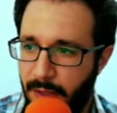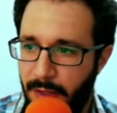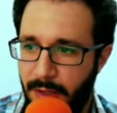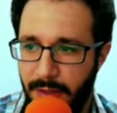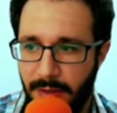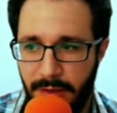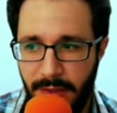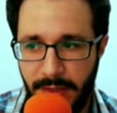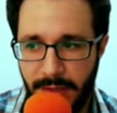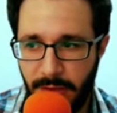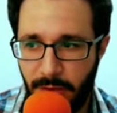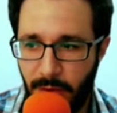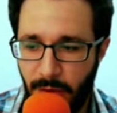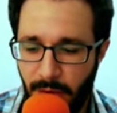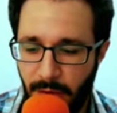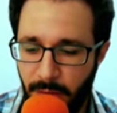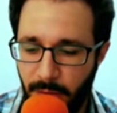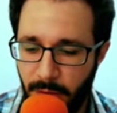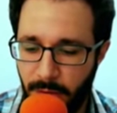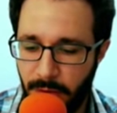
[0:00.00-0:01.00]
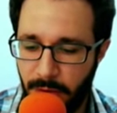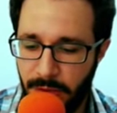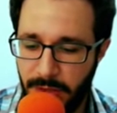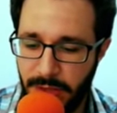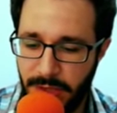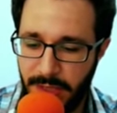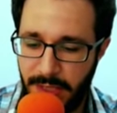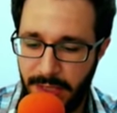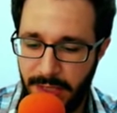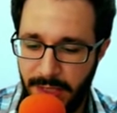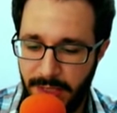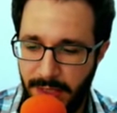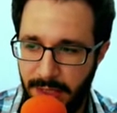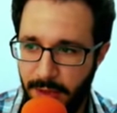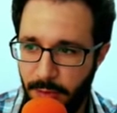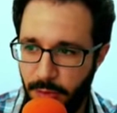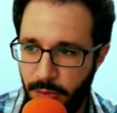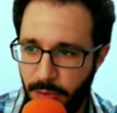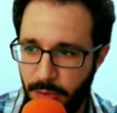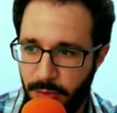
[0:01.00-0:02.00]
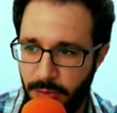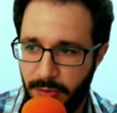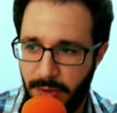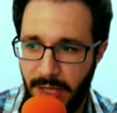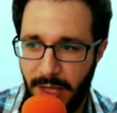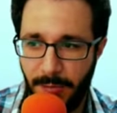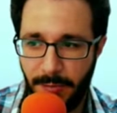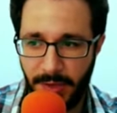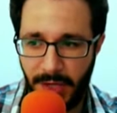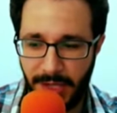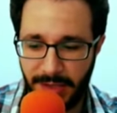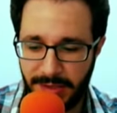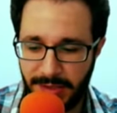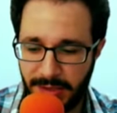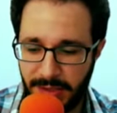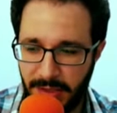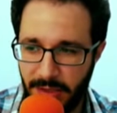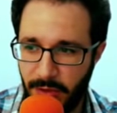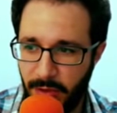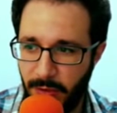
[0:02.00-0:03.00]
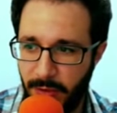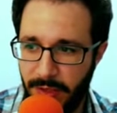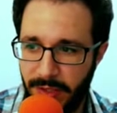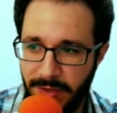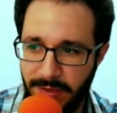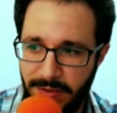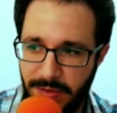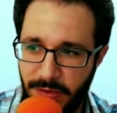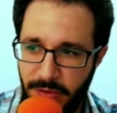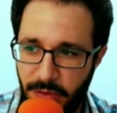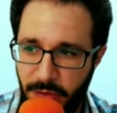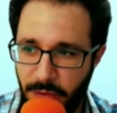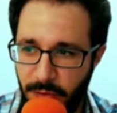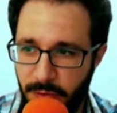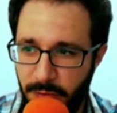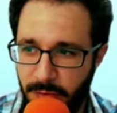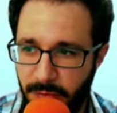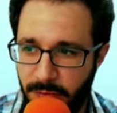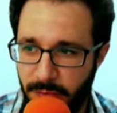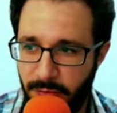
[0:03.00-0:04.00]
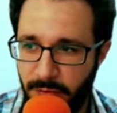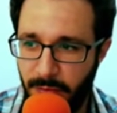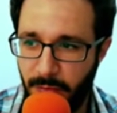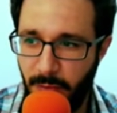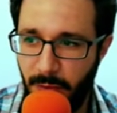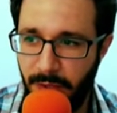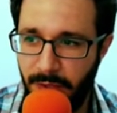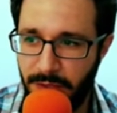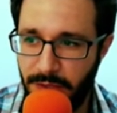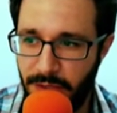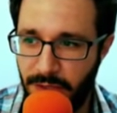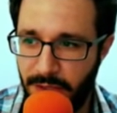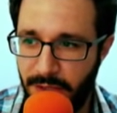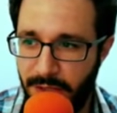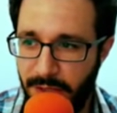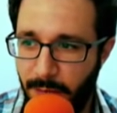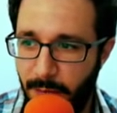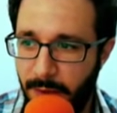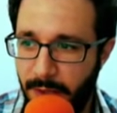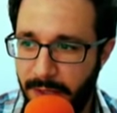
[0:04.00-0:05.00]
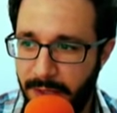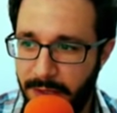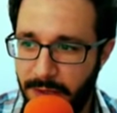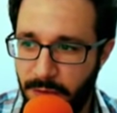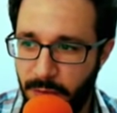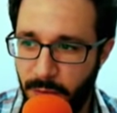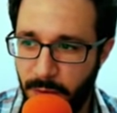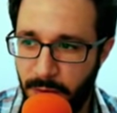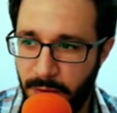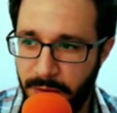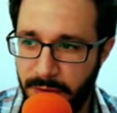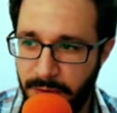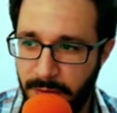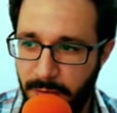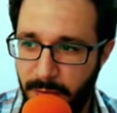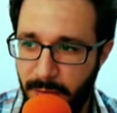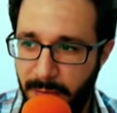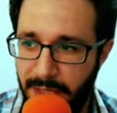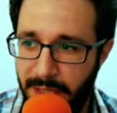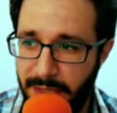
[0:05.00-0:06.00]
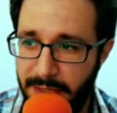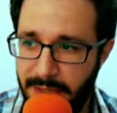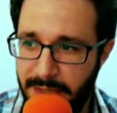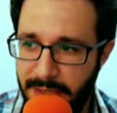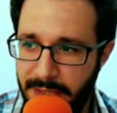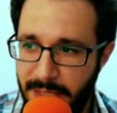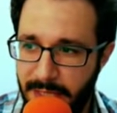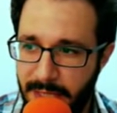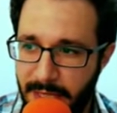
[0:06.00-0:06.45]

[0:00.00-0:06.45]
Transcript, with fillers: These are all words in Hebrew. I'm not going to go into what, what each word means.